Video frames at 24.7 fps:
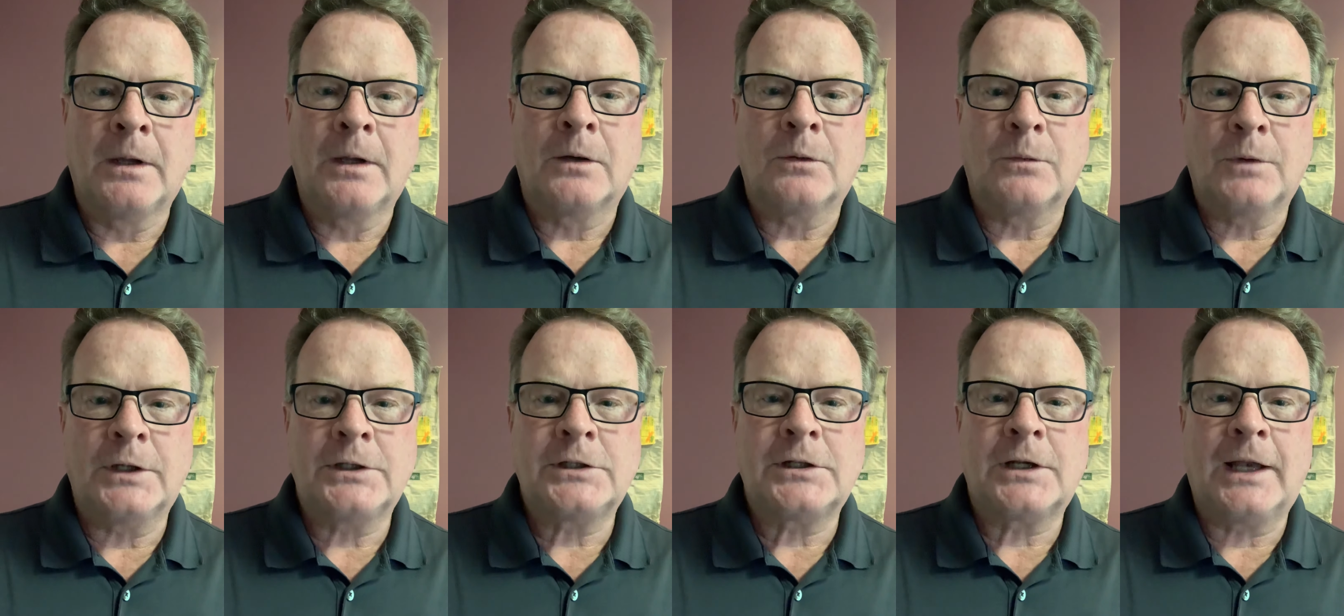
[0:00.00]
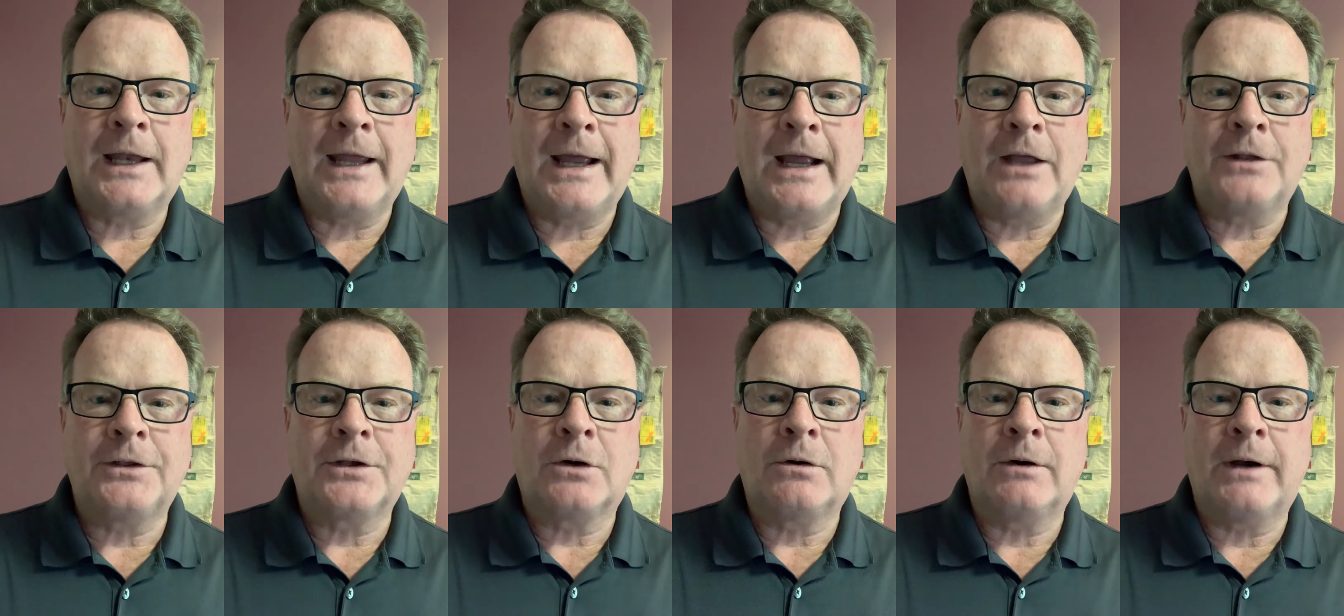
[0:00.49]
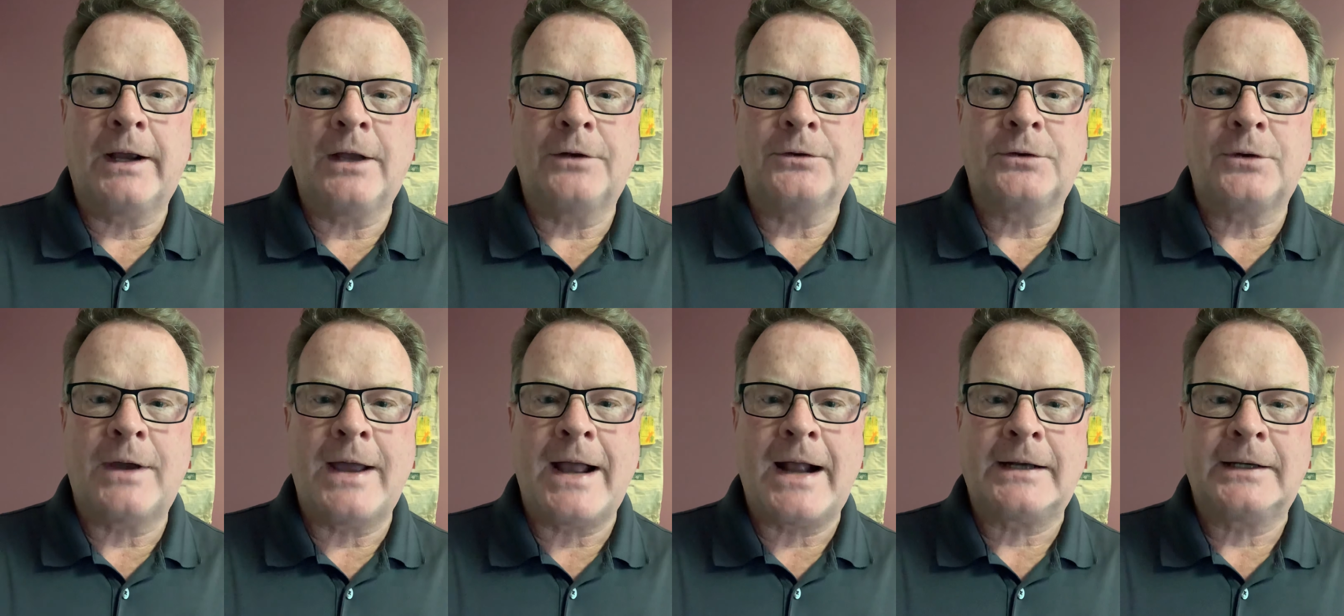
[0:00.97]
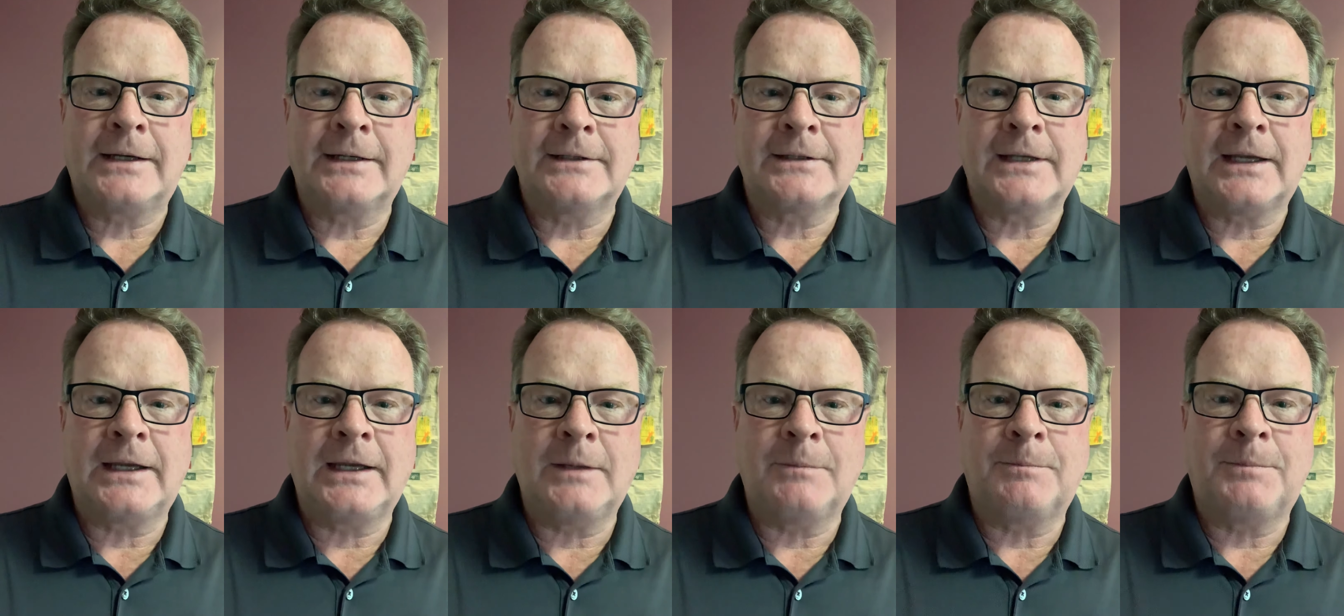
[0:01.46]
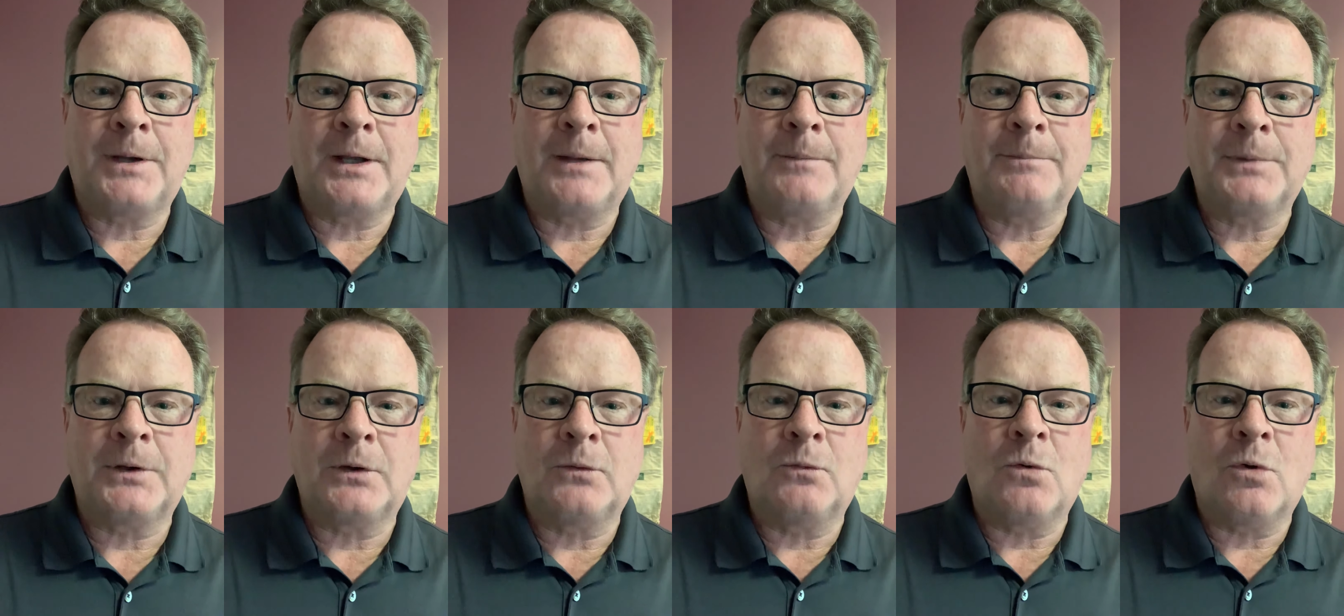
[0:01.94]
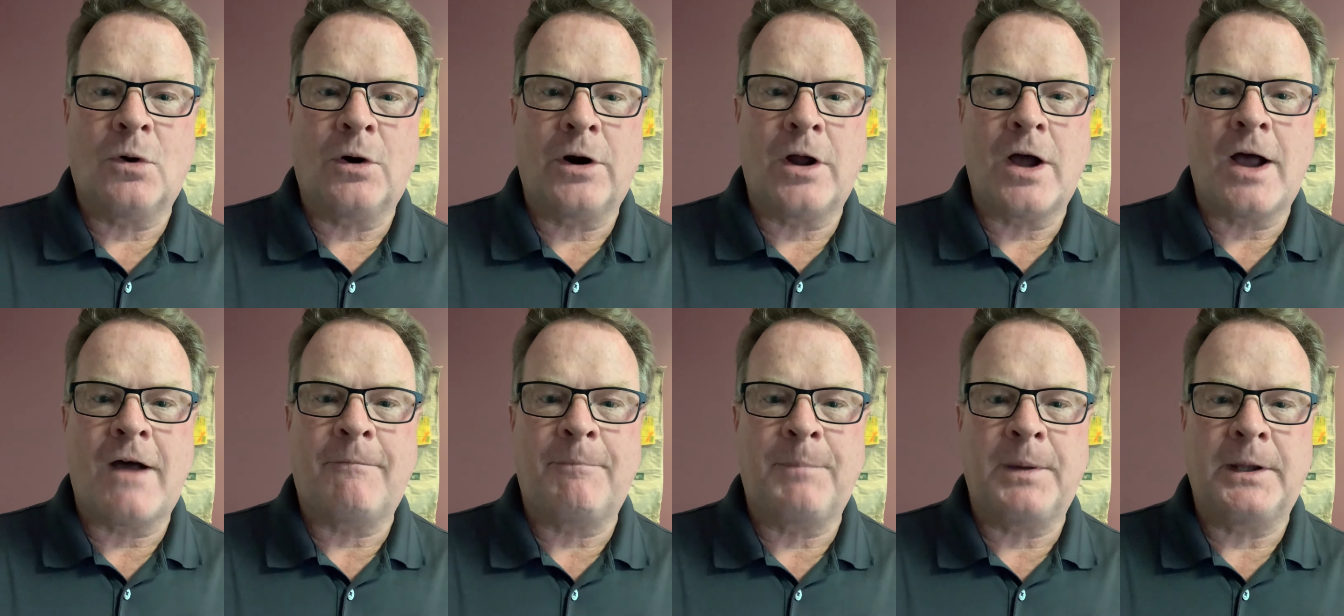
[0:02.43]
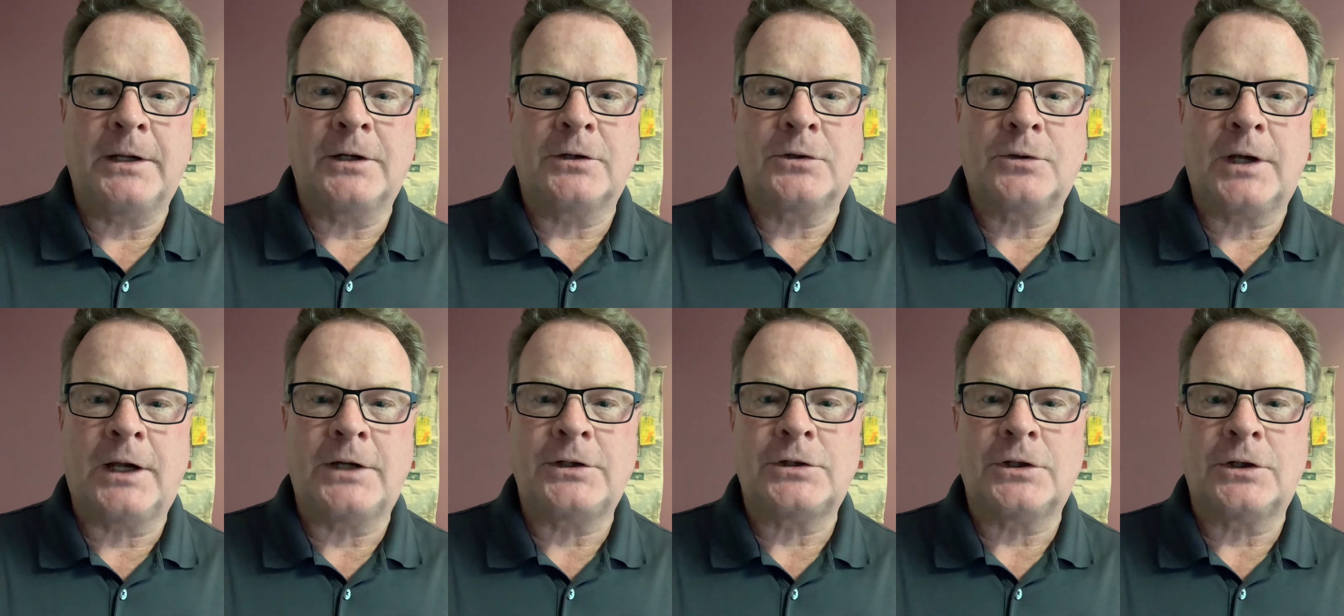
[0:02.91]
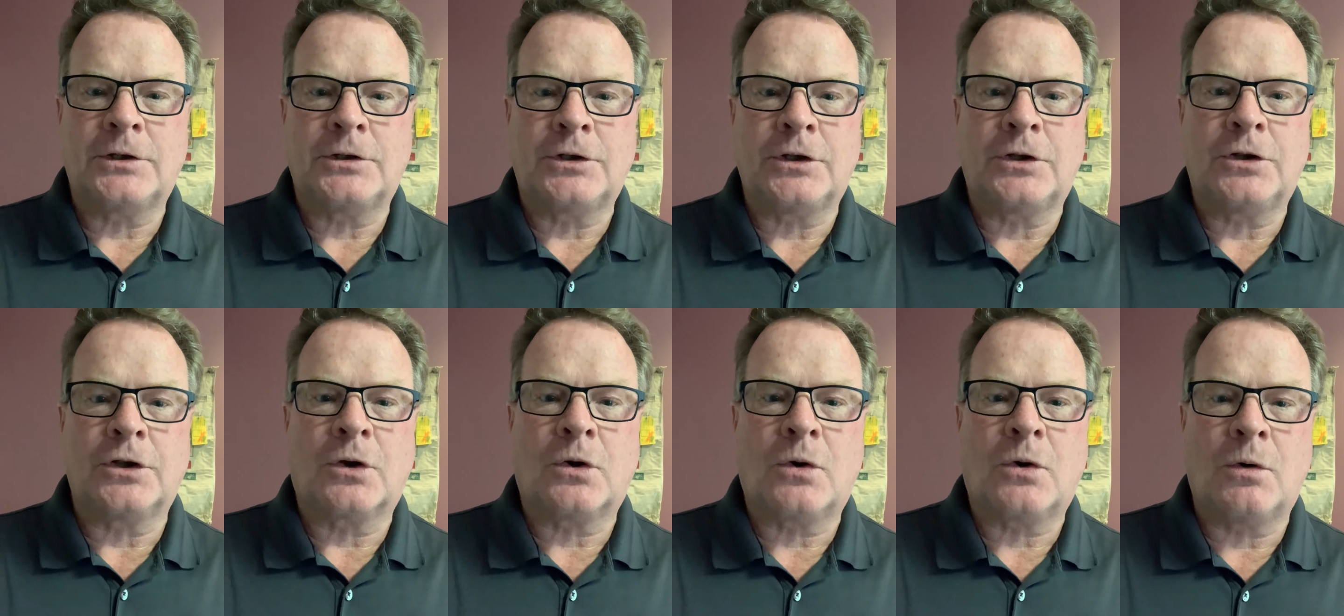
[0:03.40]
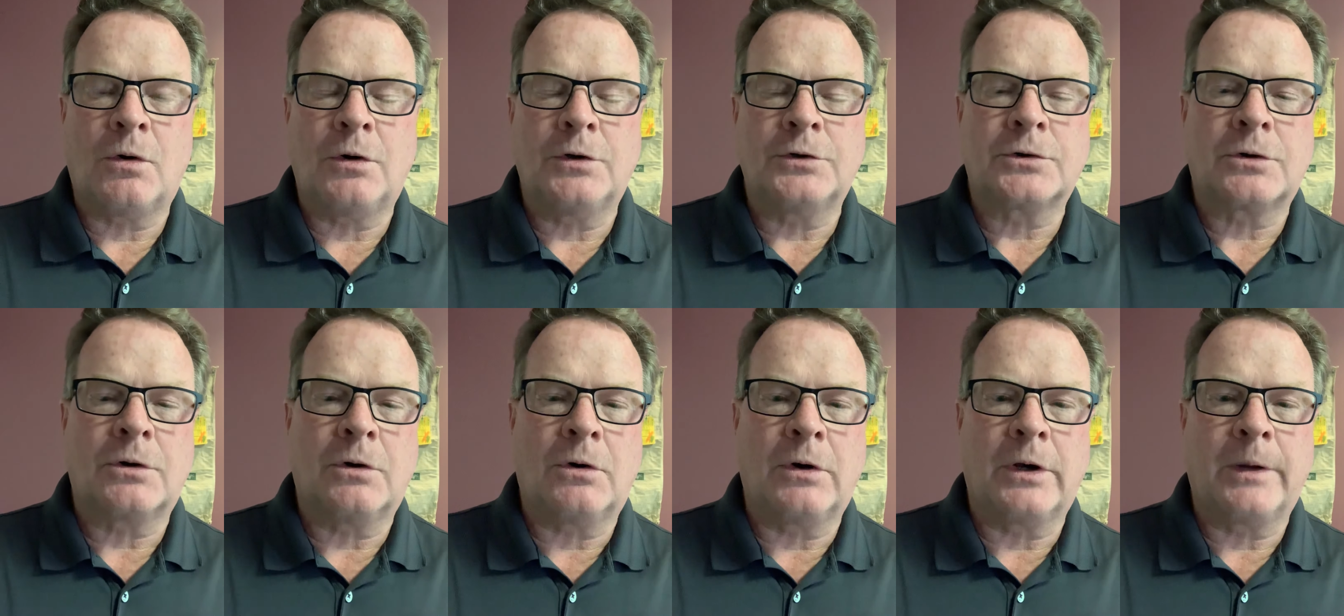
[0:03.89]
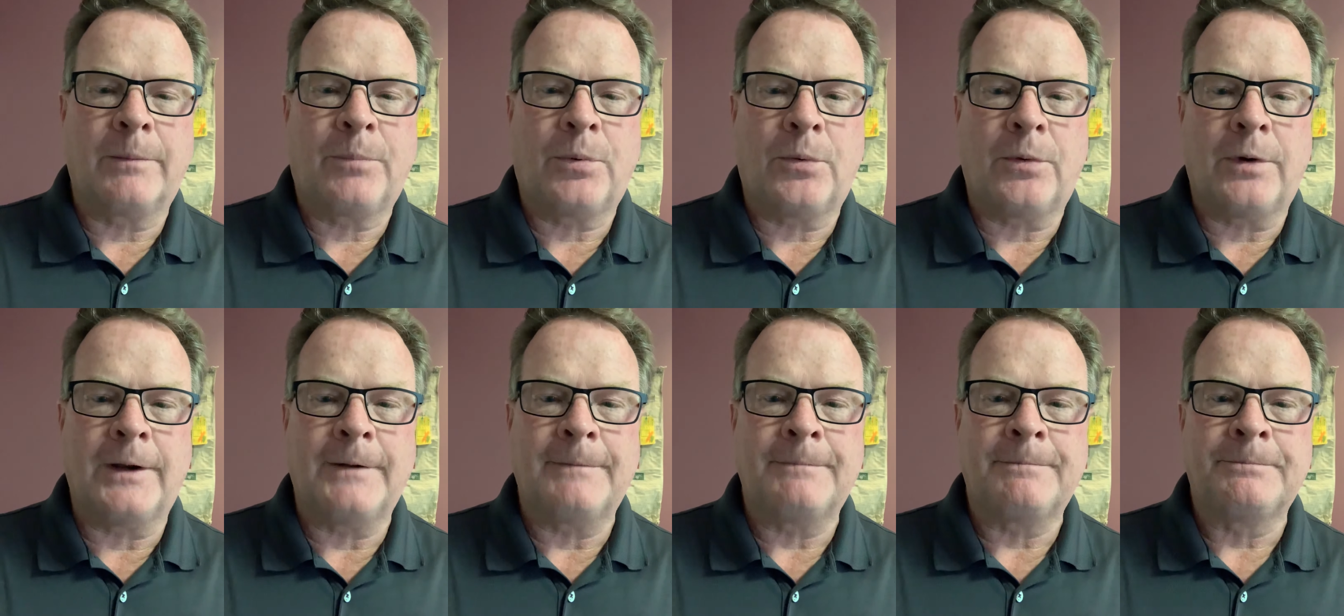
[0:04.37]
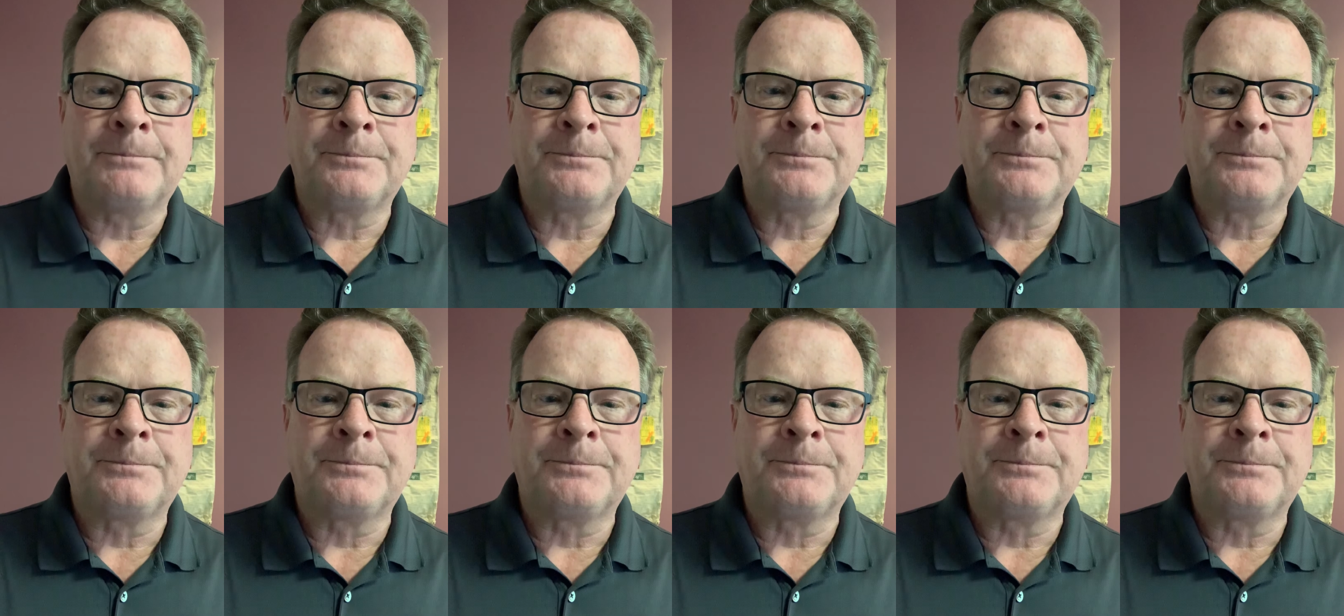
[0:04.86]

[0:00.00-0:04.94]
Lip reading: which allowed the ground to act as a heat pump and ward off penetration to the corn's growing point.